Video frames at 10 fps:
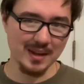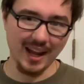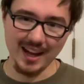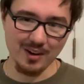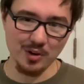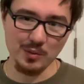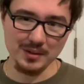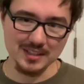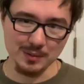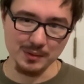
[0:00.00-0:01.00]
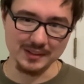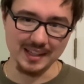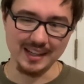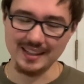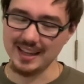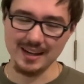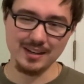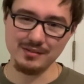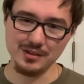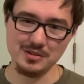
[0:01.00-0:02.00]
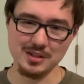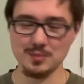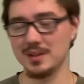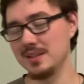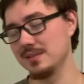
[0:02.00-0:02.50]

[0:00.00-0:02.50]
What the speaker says: and I don't know what's up with that. That confuses me.